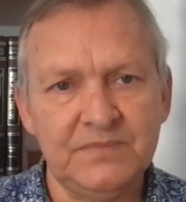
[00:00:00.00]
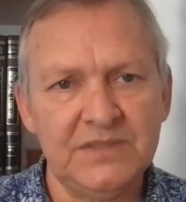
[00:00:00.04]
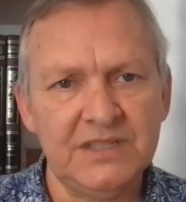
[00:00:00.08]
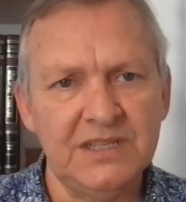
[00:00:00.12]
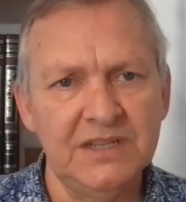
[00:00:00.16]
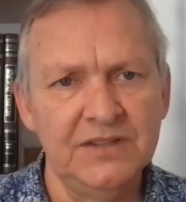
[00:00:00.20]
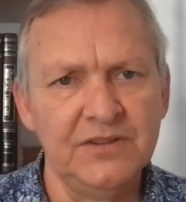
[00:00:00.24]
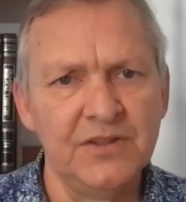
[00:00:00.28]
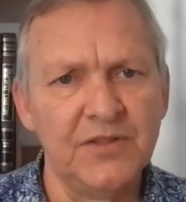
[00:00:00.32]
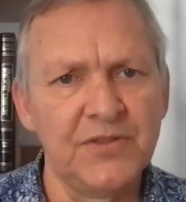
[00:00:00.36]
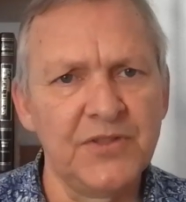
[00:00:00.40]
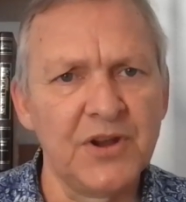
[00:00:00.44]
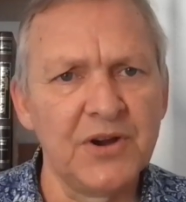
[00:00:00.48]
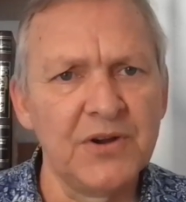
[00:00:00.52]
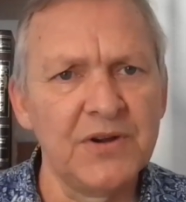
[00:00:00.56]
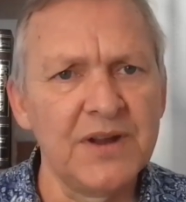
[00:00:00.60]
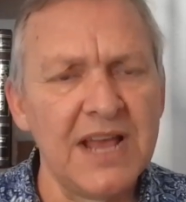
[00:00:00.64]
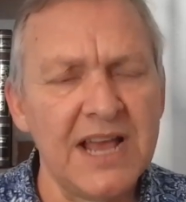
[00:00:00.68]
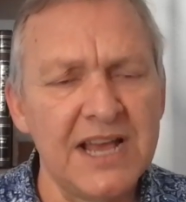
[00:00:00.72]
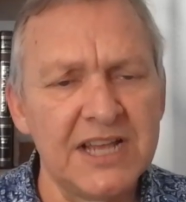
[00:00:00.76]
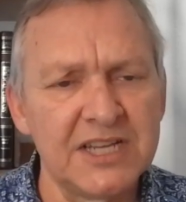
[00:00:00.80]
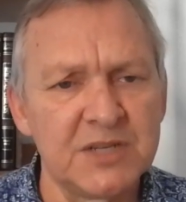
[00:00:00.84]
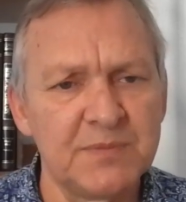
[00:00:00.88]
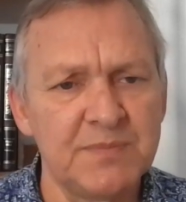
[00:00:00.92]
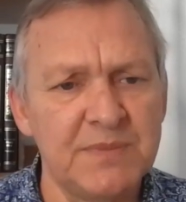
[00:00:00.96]
The third
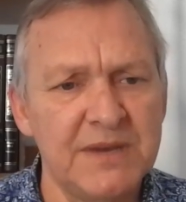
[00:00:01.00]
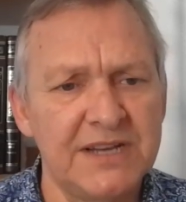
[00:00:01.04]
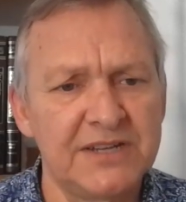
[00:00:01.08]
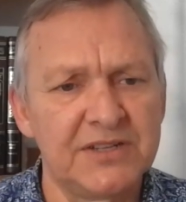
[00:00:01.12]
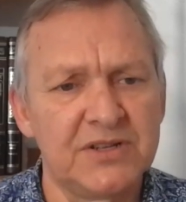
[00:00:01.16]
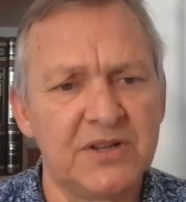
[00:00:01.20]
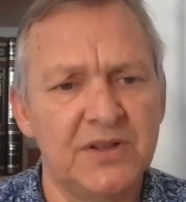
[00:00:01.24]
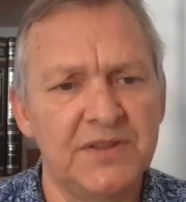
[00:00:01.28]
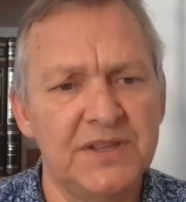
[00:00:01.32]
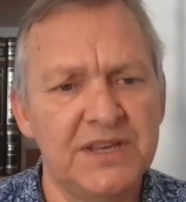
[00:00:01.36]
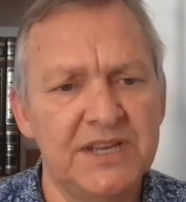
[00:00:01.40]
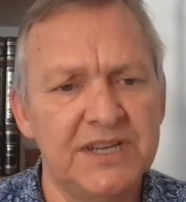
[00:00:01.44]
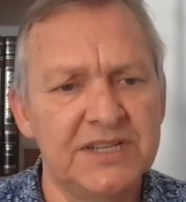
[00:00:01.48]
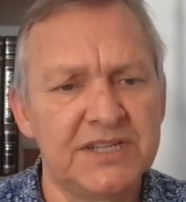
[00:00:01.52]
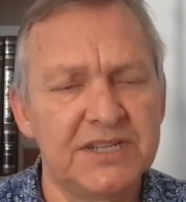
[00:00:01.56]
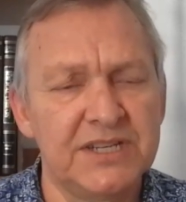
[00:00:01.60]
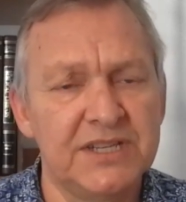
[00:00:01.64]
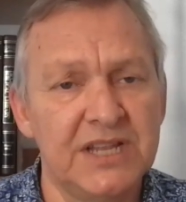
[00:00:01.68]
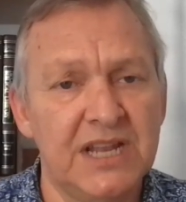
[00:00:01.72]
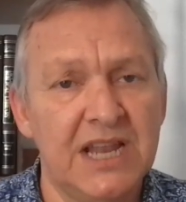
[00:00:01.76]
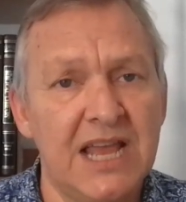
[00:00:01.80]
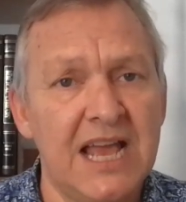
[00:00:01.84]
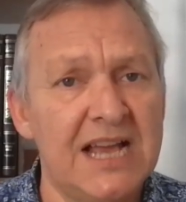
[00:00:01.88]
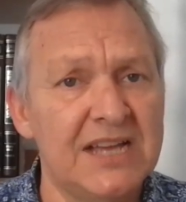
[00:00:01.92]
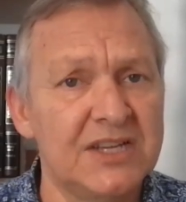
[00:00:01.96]
aspect on this, and
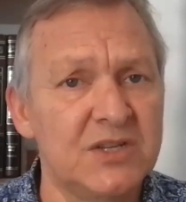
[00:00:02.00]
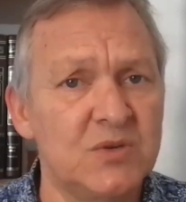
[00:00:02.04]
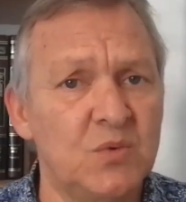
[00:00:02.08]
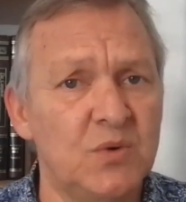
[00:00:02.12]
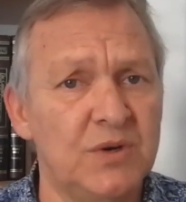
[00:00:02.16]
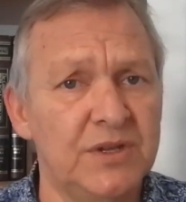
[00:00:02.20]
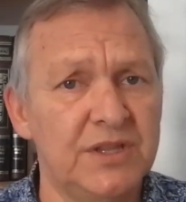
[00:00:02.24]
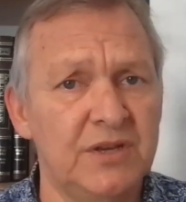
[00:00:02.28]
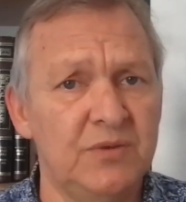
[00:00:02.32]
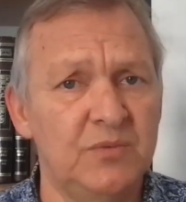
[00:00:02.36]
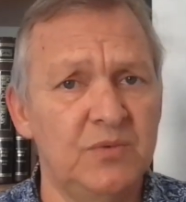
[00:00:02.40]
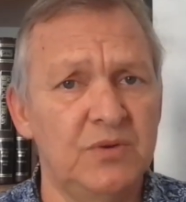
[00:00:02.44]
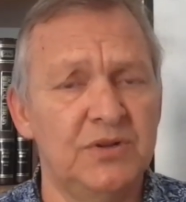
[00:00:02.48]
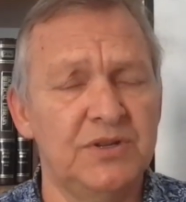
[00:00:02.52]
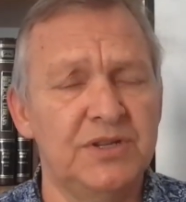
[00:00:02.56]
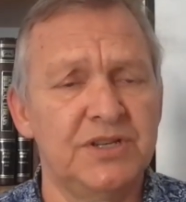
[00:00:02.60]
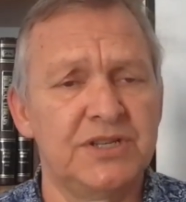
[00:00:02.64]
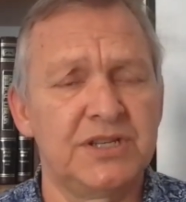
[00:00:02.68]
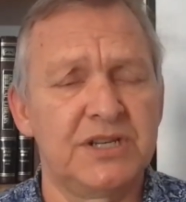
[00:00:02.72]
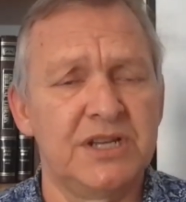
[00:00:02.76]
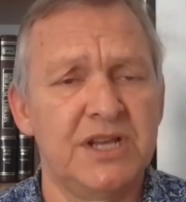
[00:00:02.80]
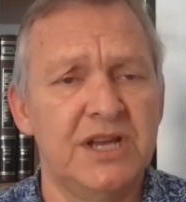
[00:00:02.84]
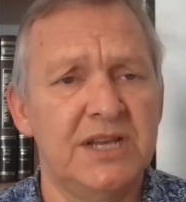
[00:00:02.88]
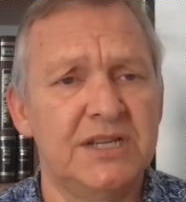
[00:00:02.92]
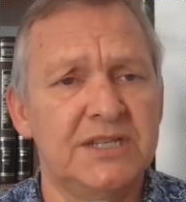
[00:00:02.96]
the last one that we'll
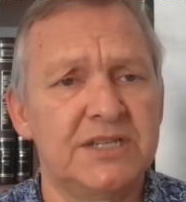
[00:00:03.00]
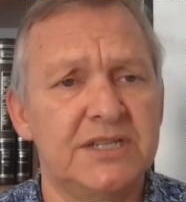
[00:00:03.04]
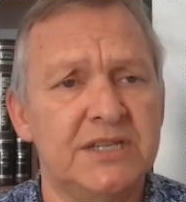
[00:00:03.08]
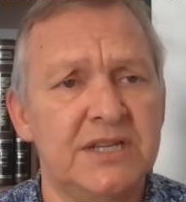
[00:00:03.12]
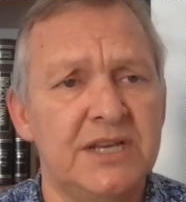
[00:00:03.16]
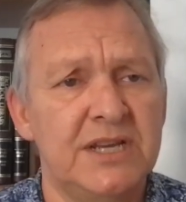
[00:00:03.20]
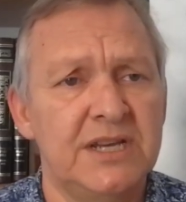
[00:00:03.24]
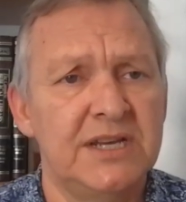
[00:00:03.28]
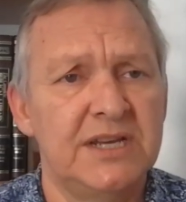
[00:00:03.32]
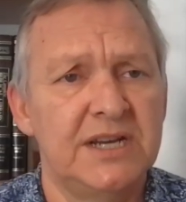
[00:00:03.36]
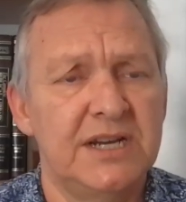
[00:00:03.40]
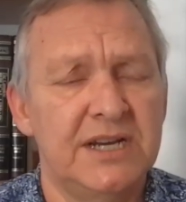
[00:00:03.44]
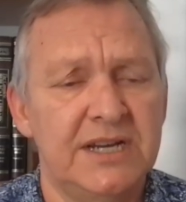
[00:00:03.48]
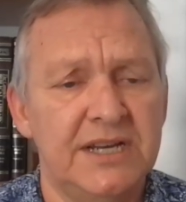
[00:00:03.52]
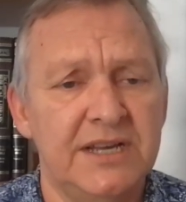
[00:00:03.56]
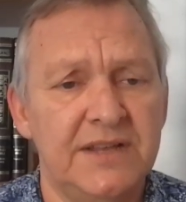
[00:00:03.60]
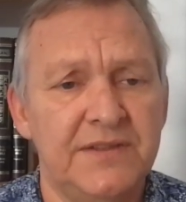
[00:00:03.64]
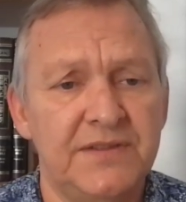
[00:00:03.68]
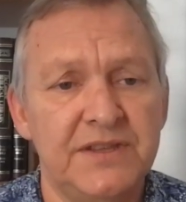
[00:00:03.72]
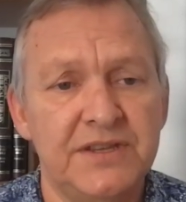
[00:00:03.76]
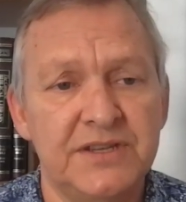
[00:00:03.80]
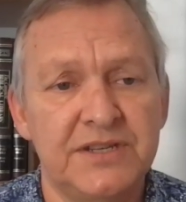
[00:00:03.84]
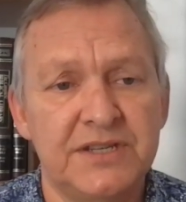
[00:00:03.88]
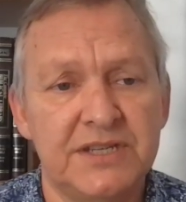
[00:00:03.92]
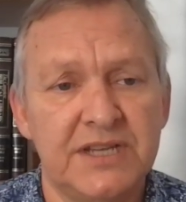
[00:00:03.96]
discuss
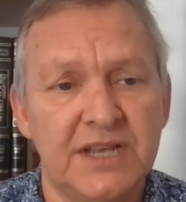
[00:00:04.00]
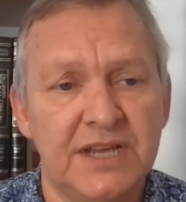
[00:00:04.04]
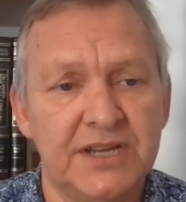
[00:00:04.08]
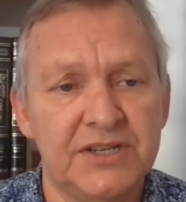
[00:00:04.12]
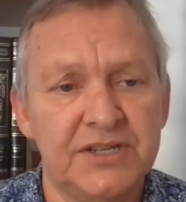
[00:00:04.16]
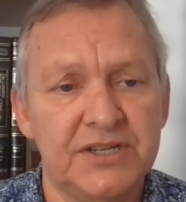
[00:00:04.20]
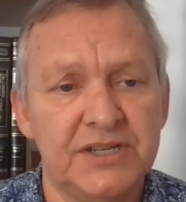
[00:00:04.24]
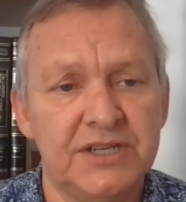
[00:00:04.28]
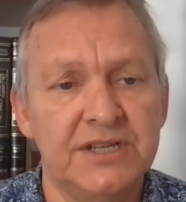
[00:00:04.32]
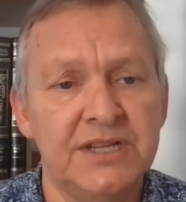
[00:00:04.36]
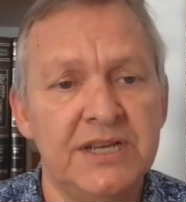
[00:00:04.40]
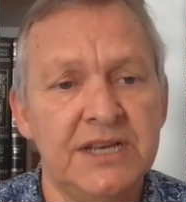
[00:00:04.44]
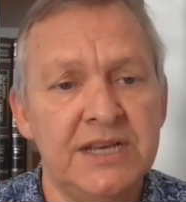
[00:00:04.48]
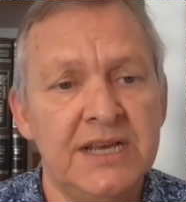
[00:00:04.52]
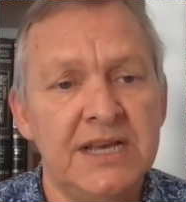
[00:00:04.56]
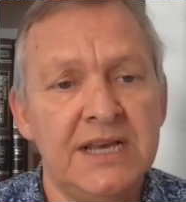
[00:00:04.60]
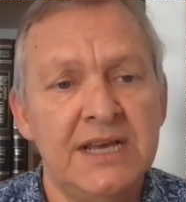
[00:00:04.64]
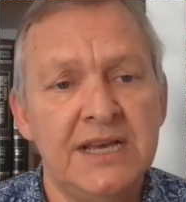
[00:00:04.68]
in this section